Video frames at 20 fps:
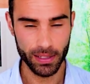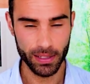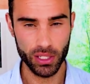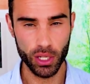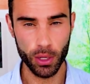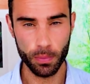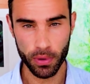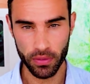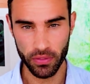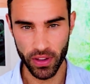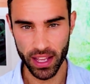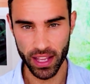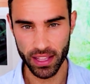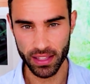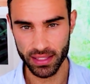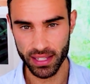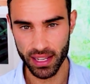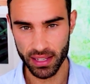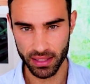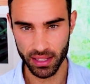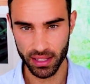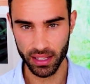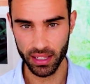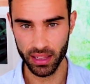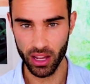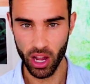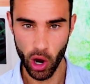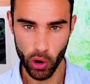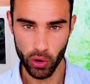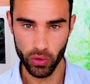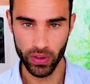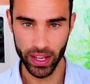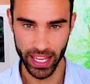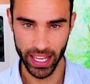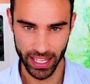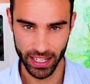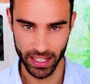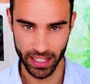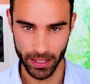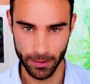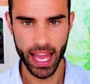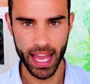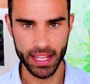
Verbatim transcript: to prevent testicular overheating.